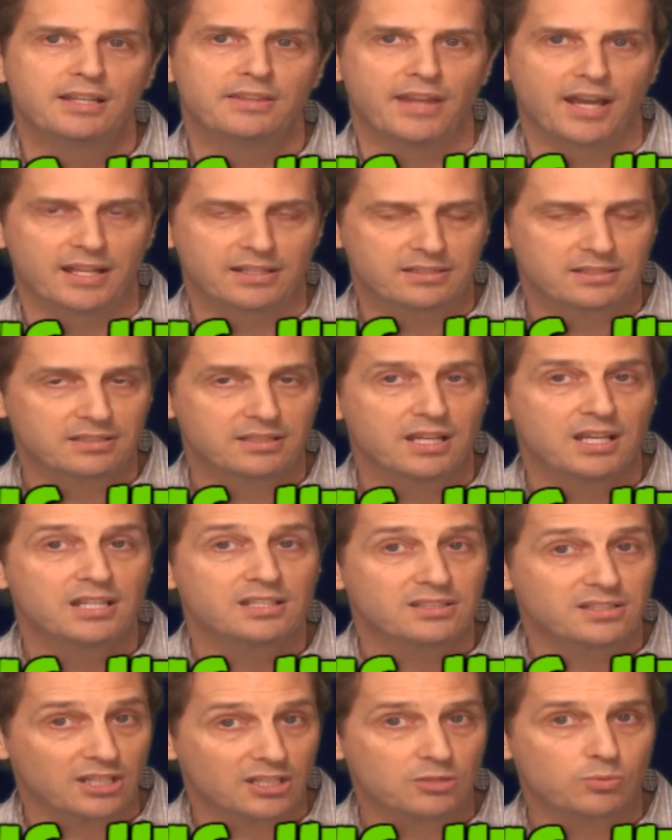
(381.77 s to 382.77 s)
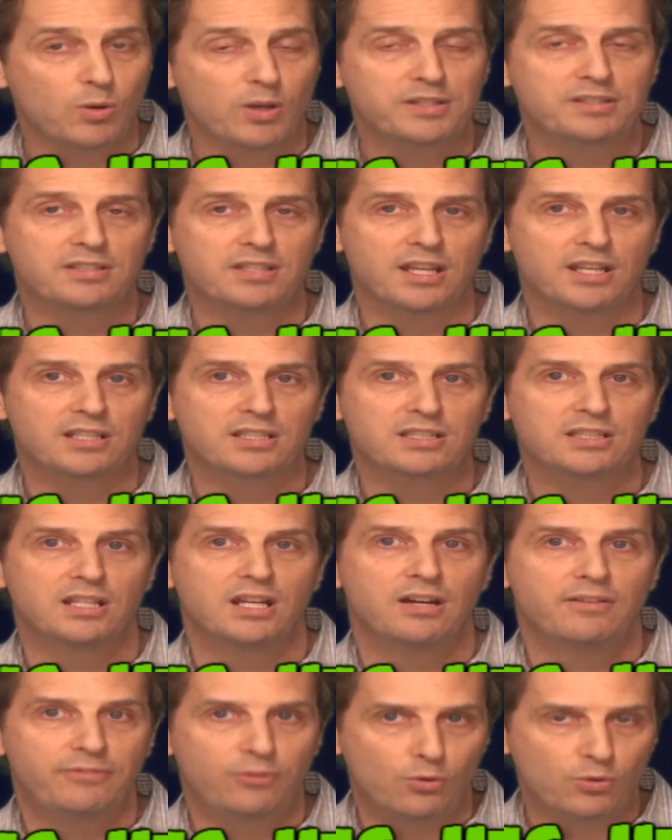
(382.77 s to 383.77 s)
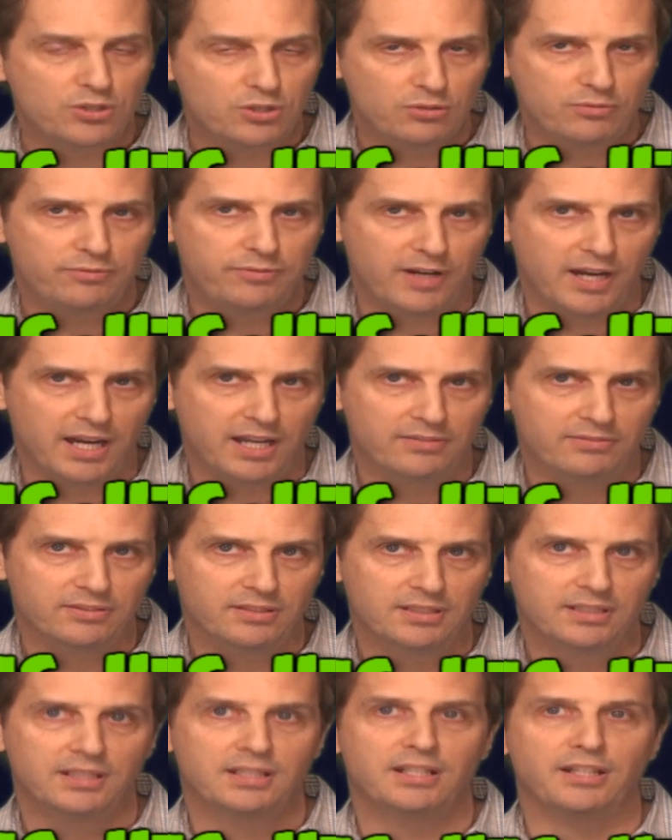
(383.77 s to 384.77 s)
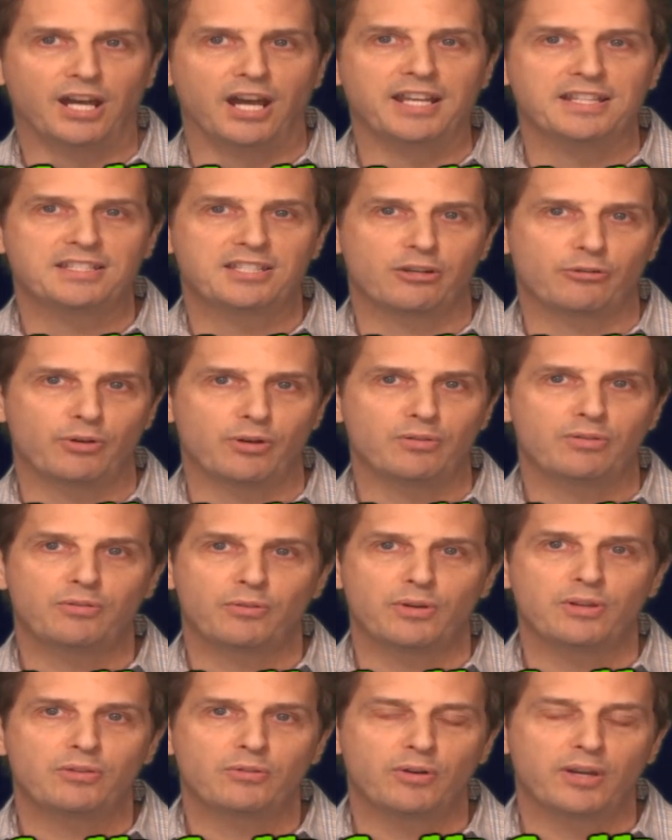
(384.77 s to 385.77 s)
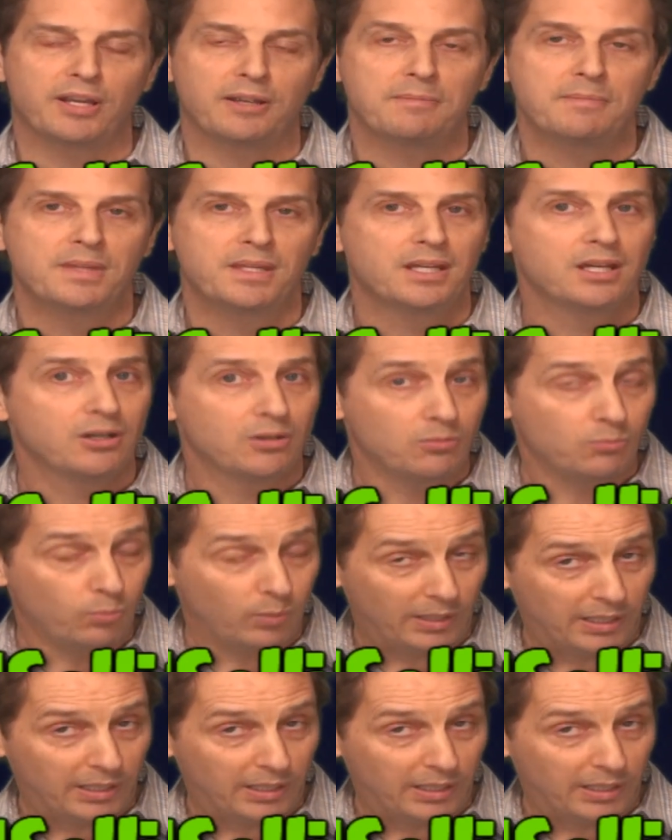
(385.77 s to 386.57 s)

that's 616-425-9033.